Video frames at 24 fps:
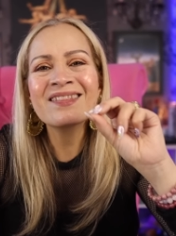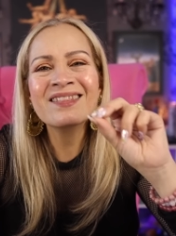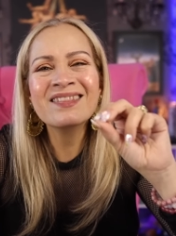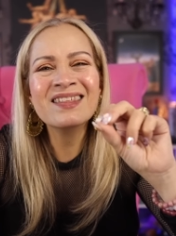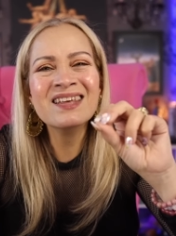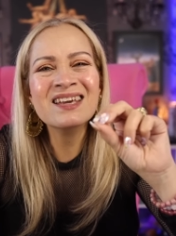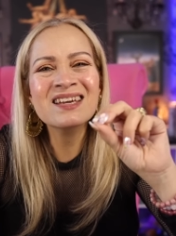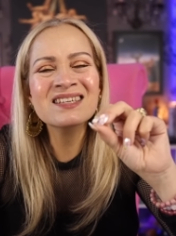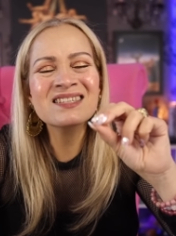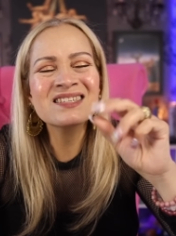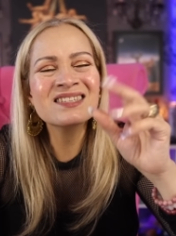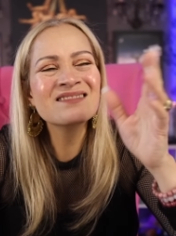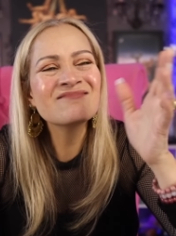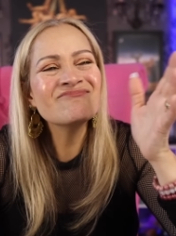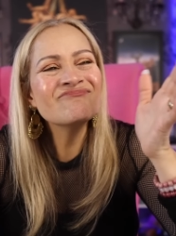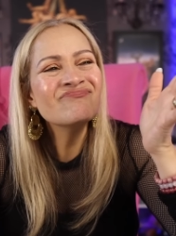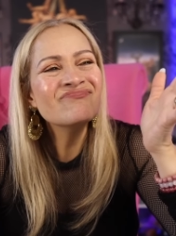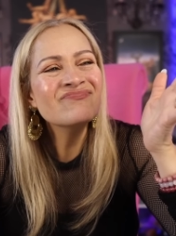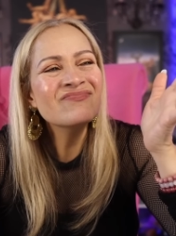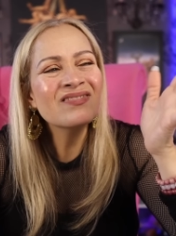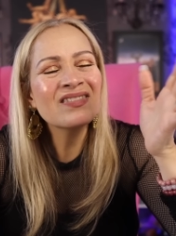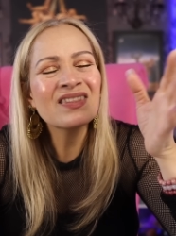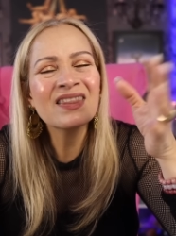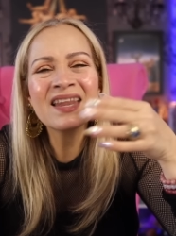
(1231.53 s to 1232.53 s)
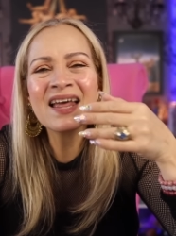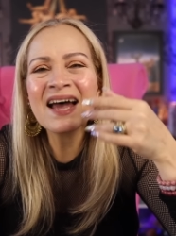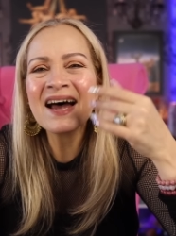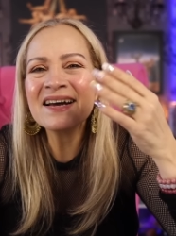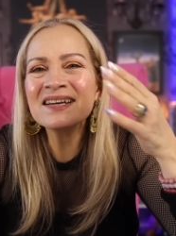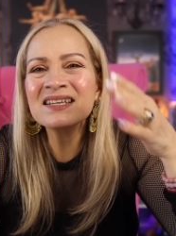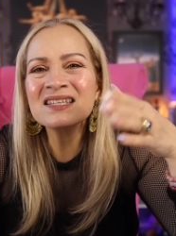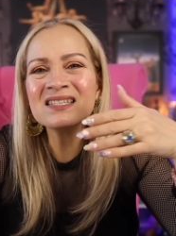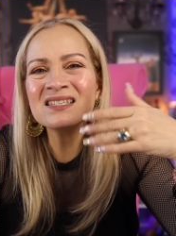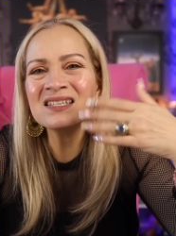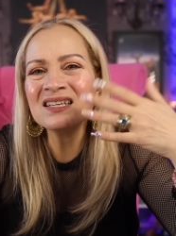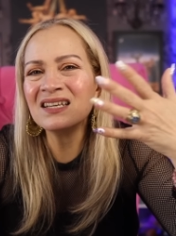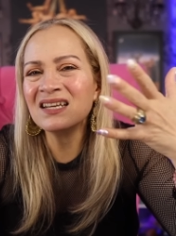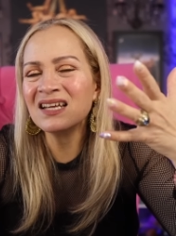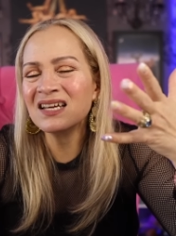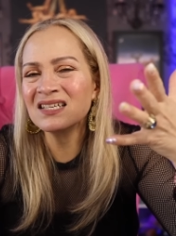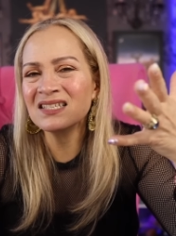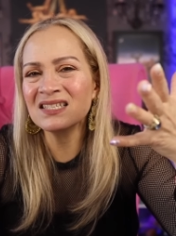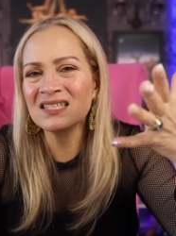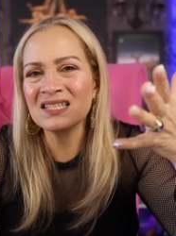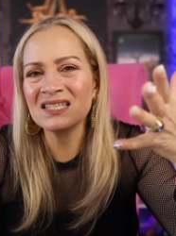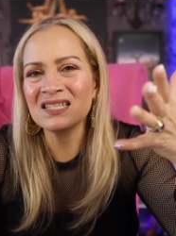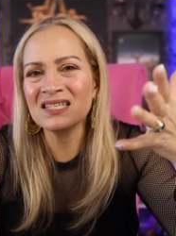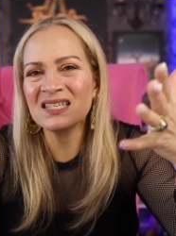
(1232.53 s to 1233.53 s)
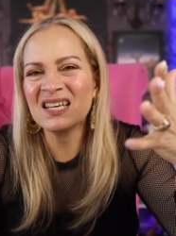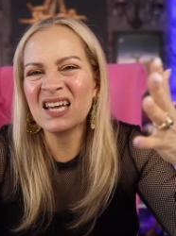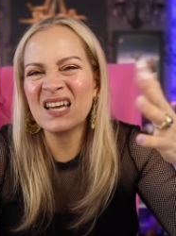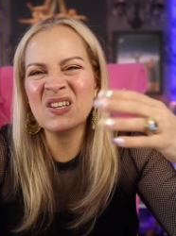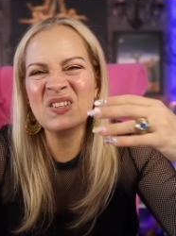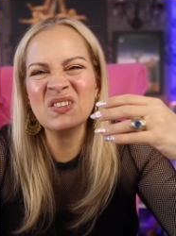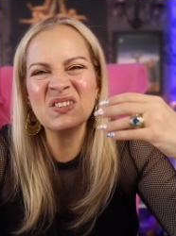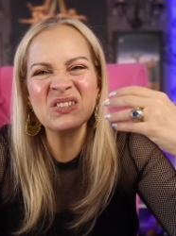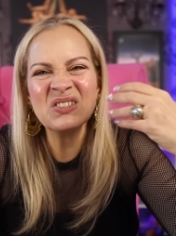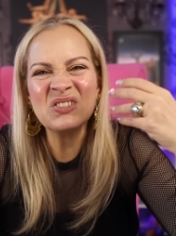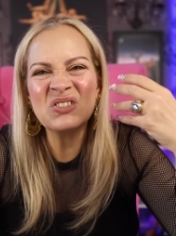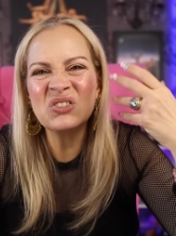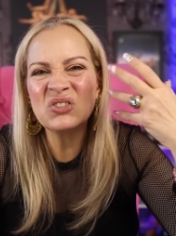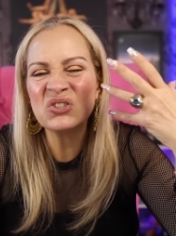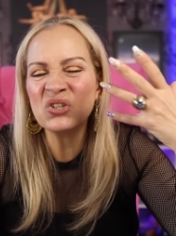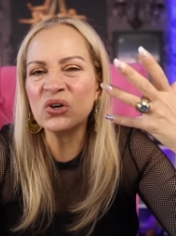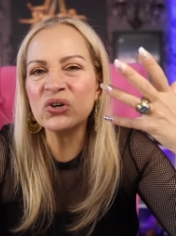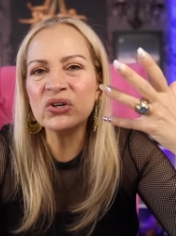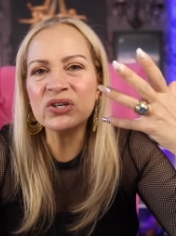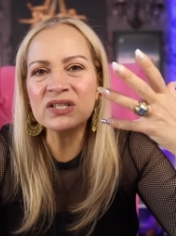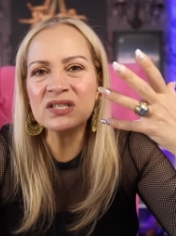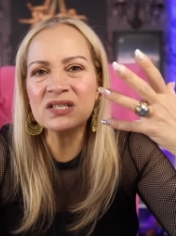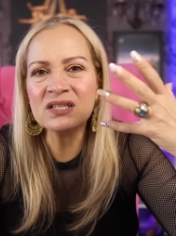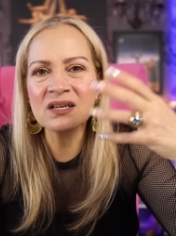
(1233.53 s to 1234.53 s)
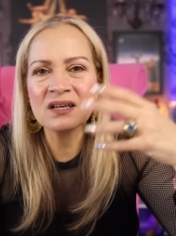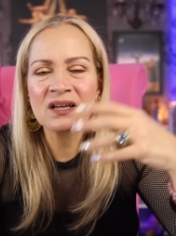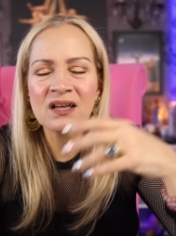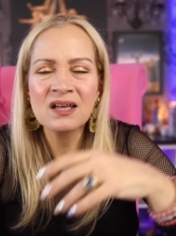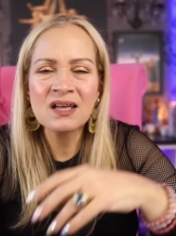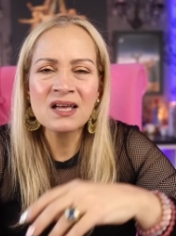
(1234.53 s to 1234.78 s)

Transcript: this nastiness and dirt